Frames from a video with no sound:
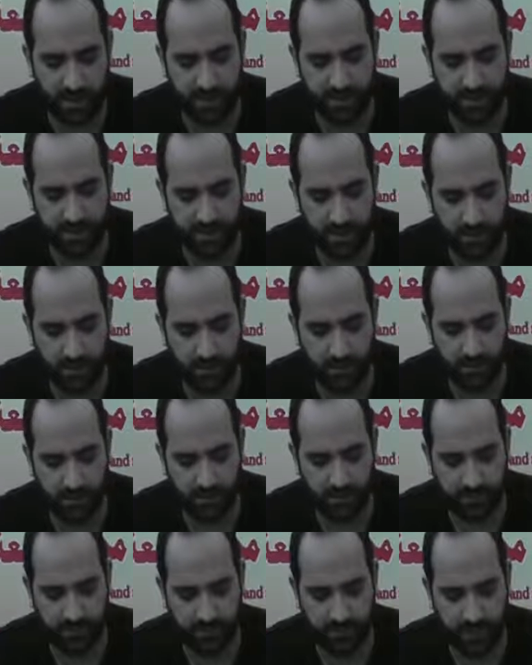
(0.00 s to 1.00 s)
so
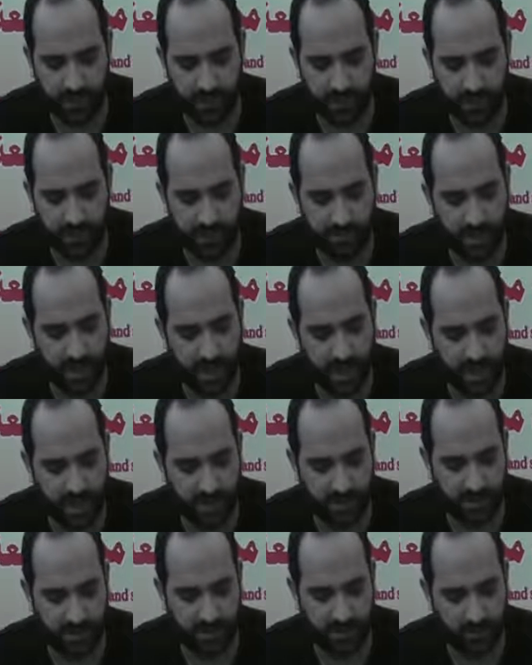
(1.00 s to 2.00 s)
he
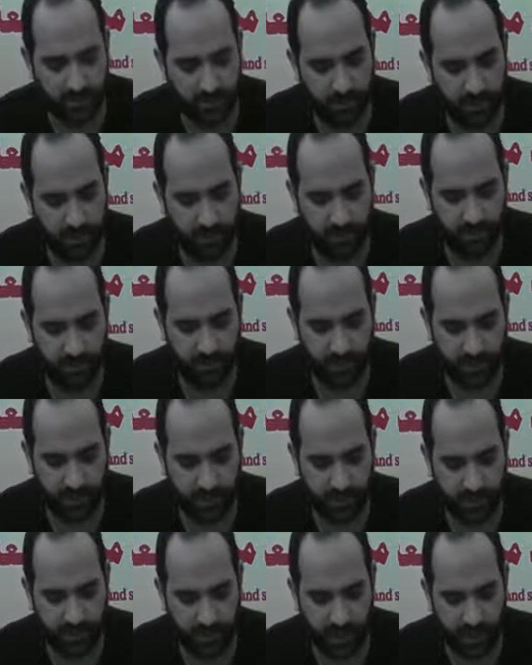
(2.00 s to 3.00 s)
began to build the
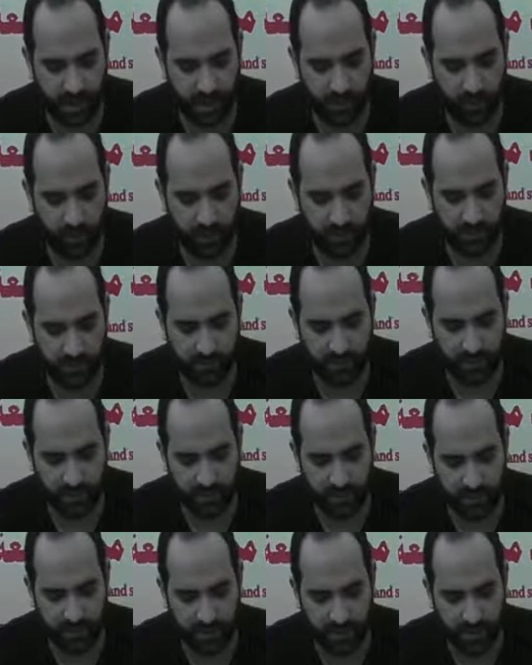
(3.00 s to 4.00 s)
ark, and whenever
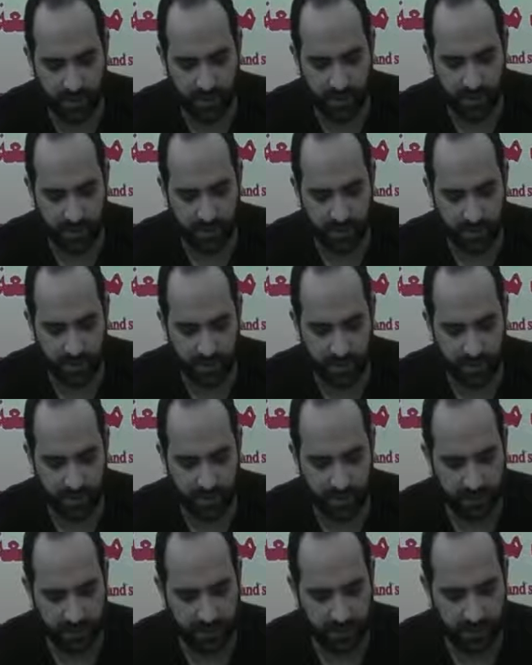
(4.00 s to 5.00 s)
the
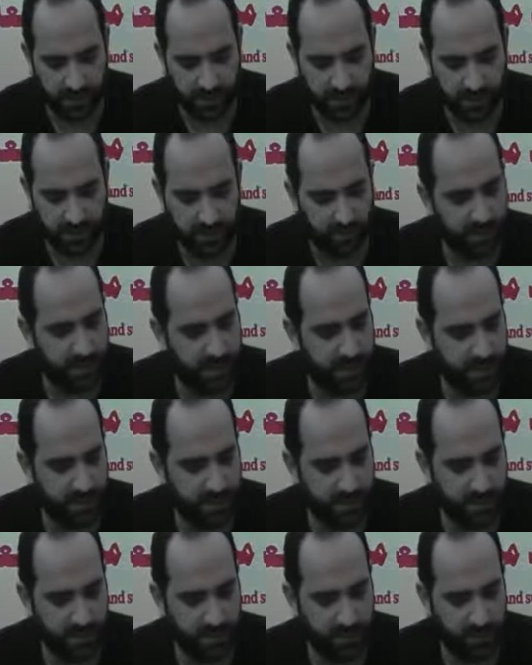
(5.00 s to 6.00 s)
leaders of his
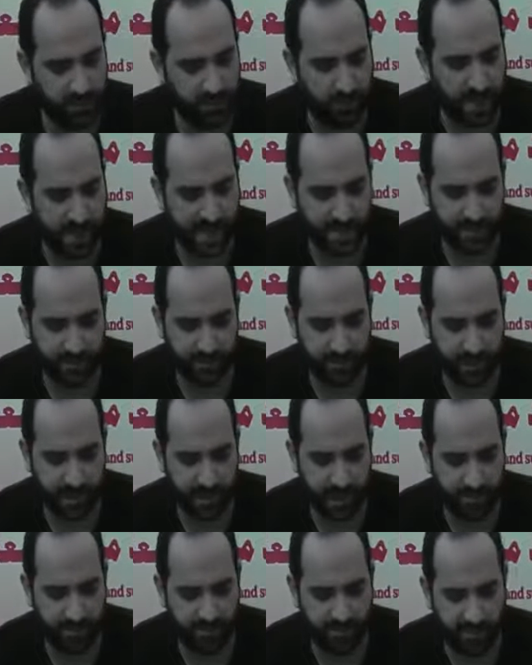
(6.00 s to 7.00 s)
people passed by
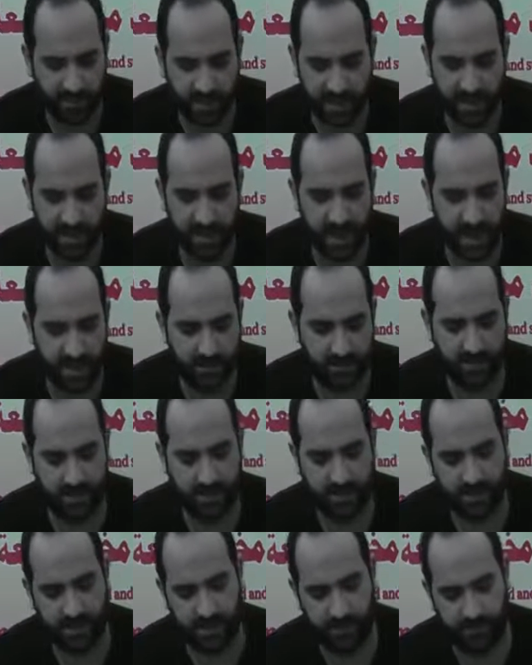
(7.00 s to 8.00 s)
him, they laughed
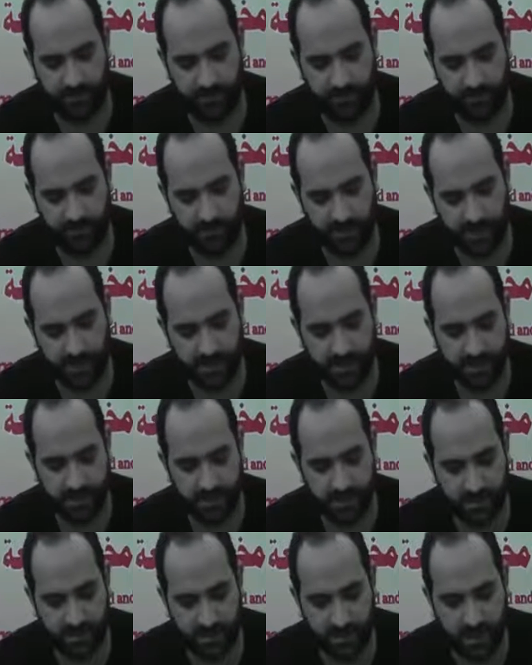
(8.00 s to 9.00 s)
at him. He
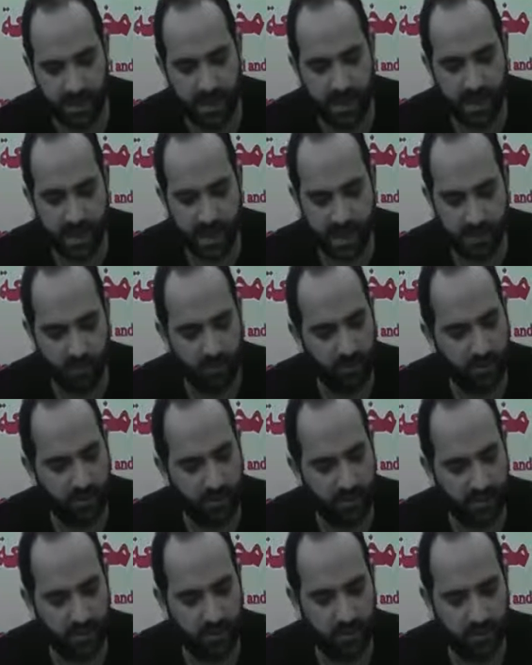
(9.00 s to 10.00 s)
said, you may
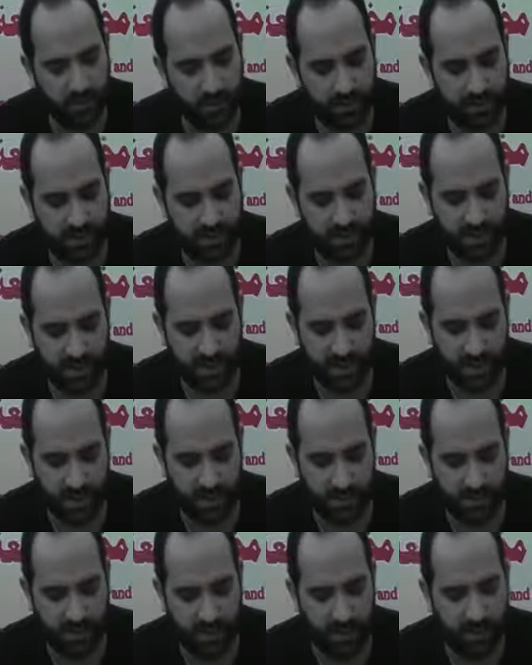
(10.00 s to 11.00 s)
scorn us
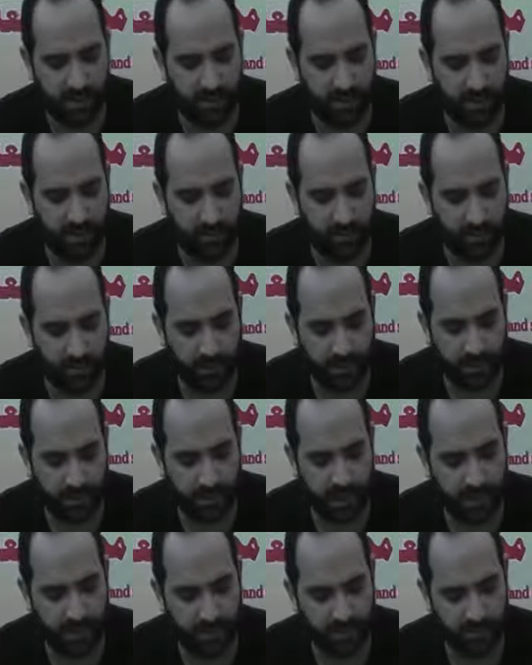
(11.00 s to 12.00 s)
now, but we will
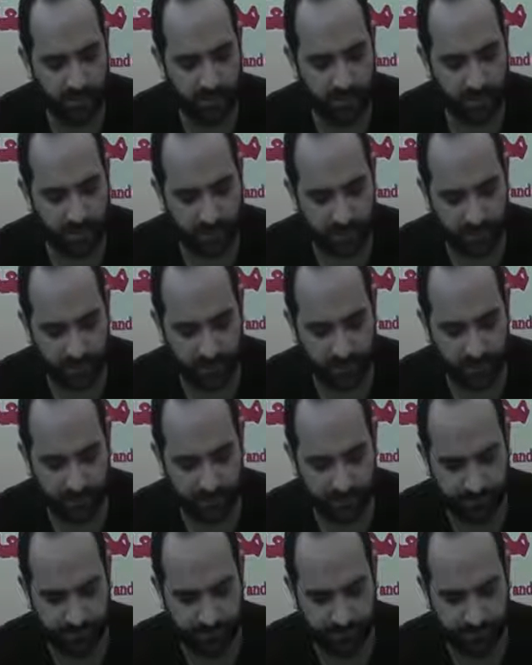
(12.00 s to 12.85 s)
come to scorn you.